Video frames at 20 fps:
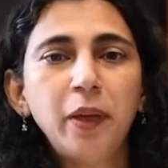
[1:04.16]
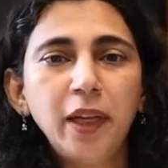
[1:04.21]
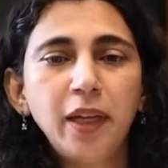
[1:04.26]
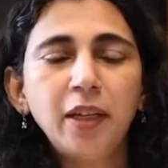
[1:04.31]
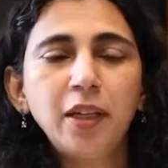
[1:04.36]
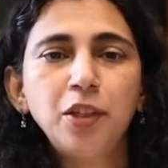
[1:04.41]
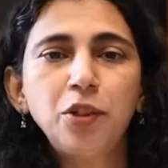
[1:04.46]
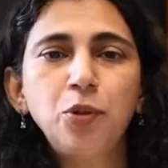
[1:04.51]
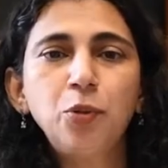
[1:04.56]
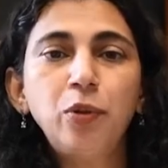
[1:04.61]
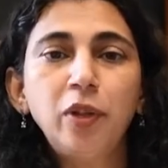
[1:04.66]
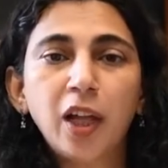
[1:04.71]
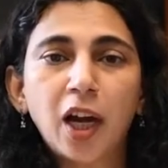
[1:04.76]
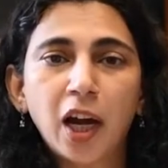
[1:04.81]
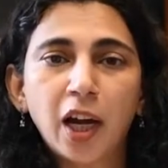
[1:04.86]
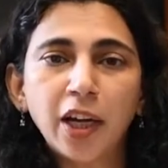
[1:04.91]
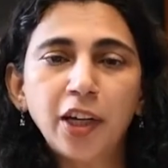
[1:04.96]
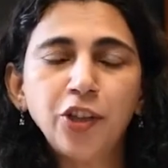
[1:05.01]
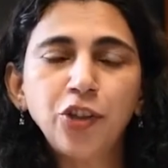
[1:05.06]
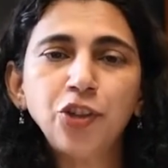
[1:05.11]
big, too
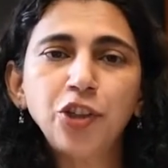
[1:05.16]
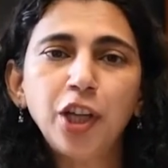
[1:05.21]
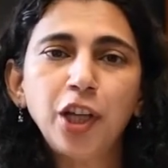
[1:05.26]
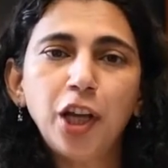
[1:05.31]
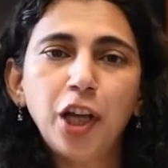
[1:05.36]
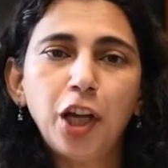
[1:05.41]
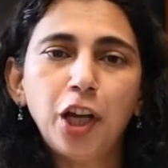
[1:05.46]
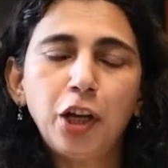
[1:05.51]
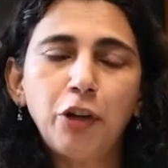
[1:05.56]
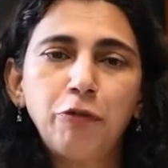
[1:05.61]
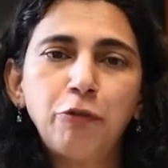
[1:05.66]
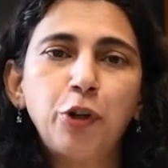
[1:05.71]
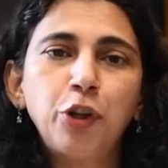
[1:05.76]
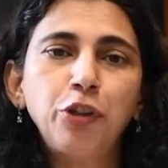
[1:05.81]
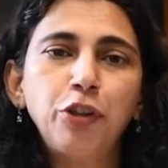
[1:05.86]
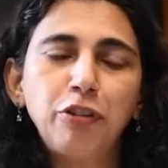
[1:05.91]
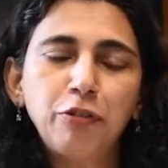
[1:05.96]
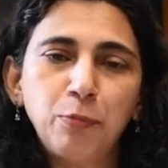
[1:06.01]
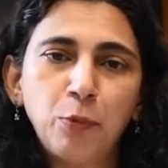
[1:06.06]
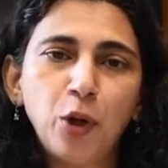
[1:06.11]
large for
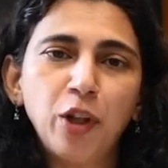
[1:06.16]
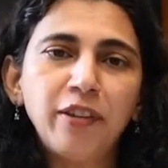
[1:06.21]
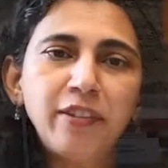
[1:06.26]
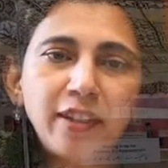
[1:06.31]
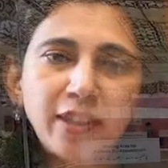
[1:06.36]
the small